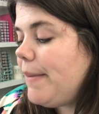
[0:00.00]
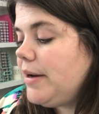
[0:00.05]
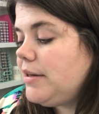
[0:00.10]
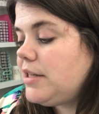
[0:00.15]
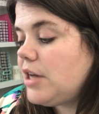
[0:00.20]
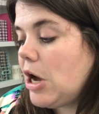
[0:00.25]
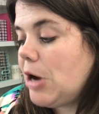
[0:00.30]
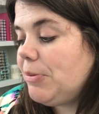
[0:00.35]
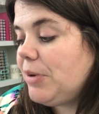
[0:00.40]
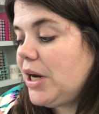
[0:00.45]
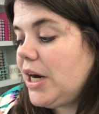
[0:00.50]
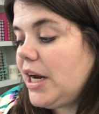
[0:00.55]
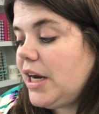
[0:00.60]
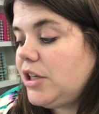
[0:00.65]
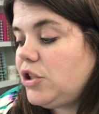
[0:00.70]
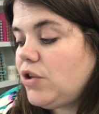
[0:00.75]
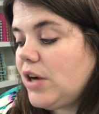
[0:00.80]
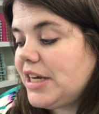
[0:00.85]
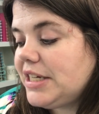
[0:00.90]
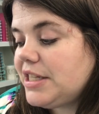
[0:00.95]
so I'm going to
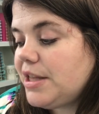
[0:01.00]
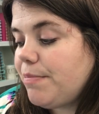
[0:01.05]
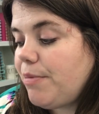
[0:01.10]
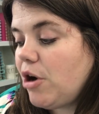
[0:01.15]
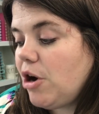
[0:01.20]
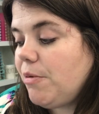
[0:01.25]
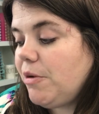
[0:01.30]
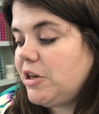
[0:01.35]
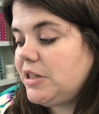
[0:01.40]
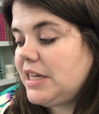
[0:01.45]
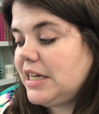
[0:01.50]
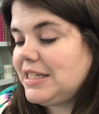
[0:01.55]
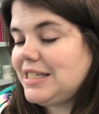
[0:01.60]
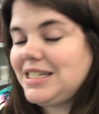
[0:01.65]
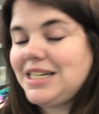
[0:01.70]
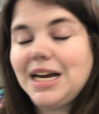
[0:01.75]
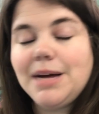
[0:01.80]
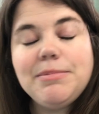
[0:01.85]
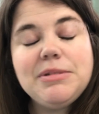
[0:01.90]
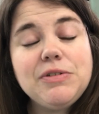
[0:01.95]
address the part where it says
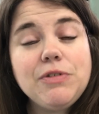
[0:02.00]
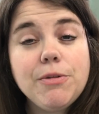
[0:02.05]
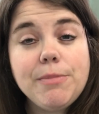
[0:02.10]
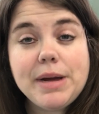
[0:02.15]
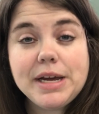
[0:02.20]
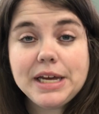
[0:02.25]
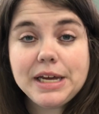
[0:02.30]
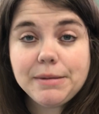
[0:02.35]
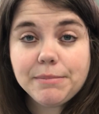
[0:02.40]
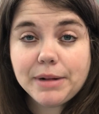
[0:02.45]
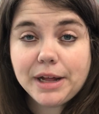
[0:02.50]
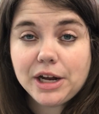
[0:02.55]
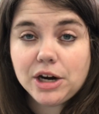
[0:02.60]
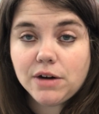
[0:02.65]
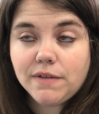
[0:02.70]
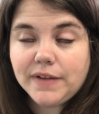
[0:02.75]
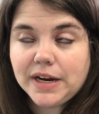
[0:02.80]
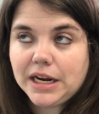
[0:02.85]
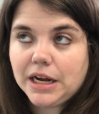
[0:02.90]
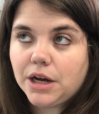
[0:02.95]
tips for making
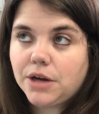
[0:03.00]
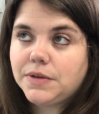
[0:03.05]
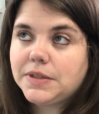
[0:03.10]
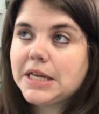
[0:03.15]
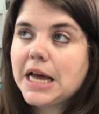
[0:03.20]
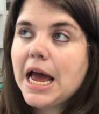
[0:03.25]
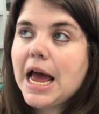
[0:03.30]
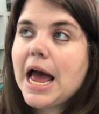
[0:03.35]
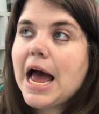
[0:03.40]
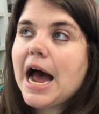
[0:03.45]
planner videos.